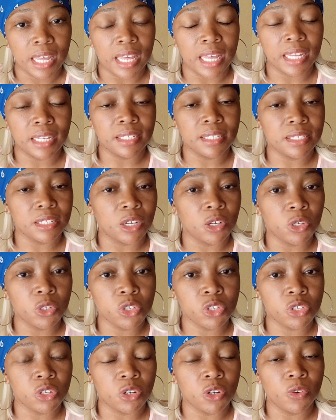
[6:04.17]
And
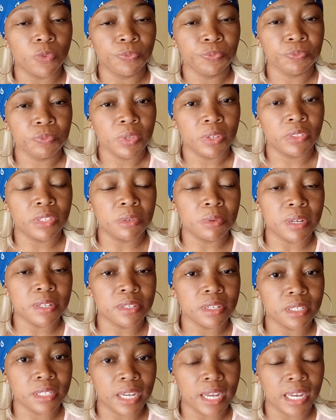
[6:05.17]
also, there
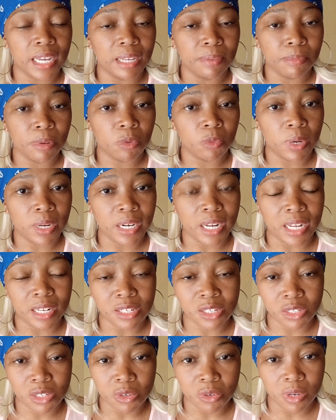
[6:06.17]
was a time when I
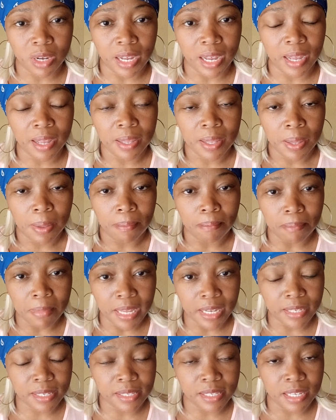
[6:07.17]
saw her
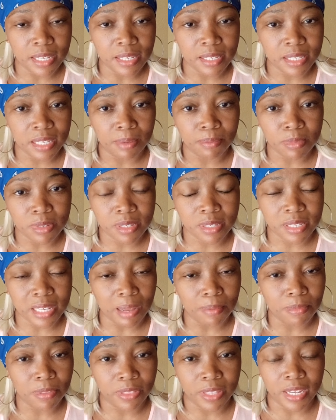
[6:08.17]
mixing some
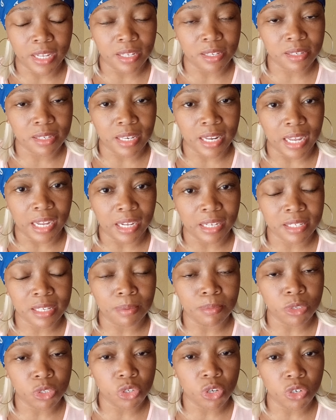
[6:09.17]
things, like
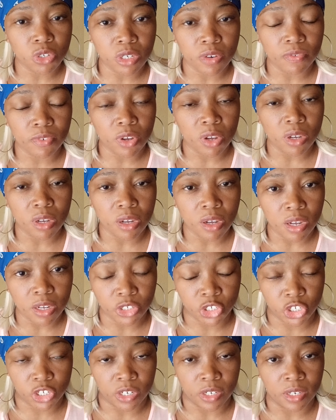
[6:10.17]
some sort of
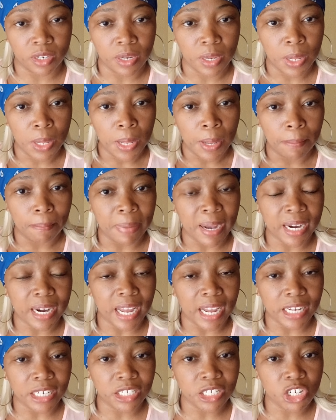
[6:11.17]
concoction. But
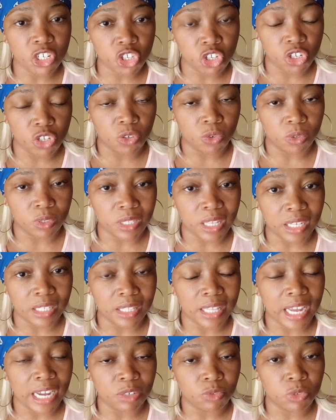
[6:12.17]
I just knew
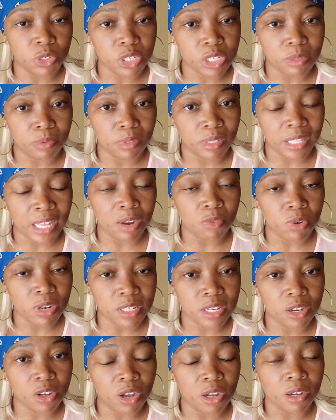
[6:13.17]
that that
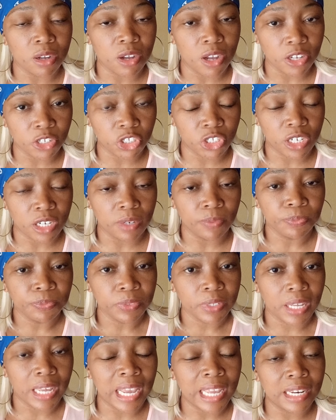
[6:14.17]
was a concoction,
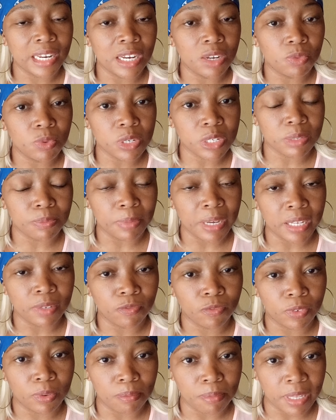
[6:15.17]
and it was made
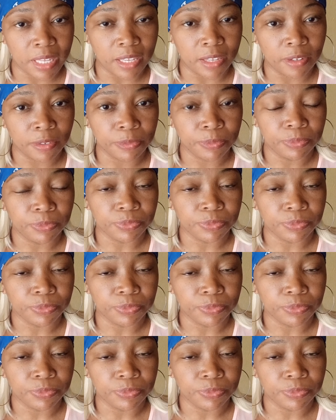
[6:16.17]
for me.